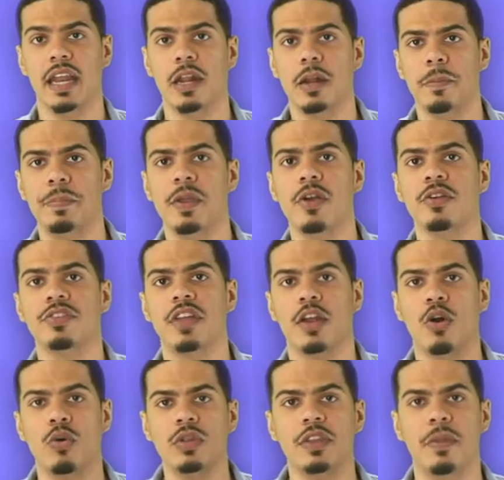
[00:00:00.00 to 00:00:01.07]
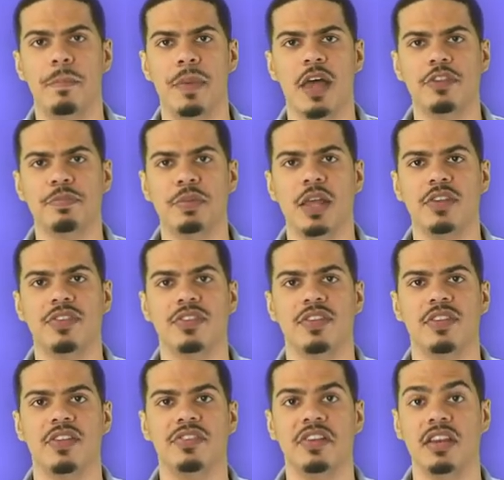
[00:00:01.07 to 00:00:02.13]
And it appears that only the best places
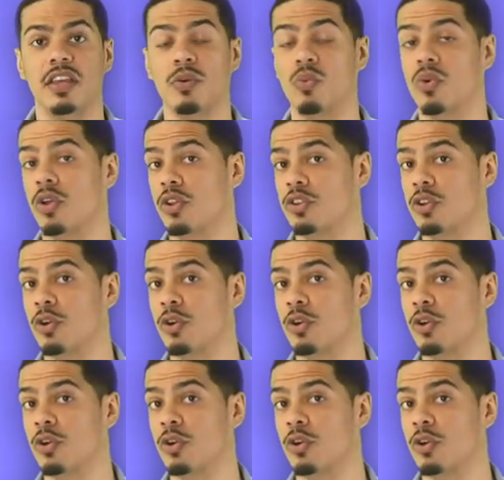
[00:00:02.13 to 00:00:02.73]
in the city will